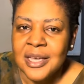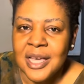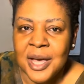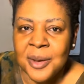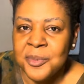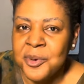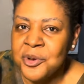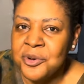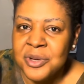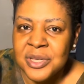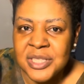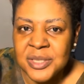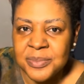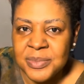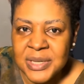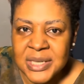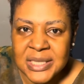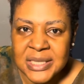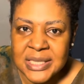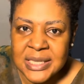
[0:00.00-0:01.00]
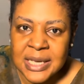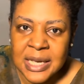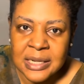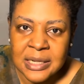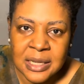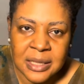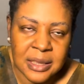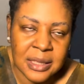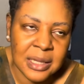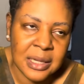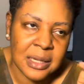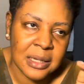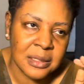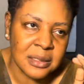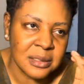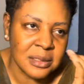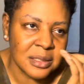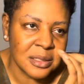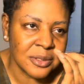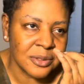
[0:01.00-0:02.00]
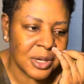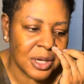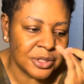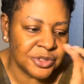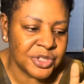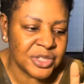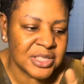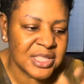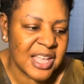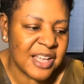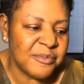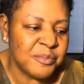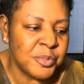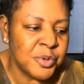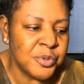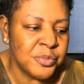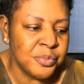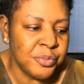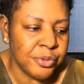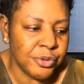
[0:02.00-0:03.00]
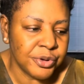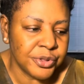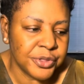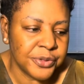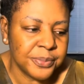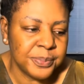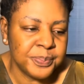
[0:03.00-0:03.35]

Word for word: i'm not going to be eating anything else so i'll just have bone broth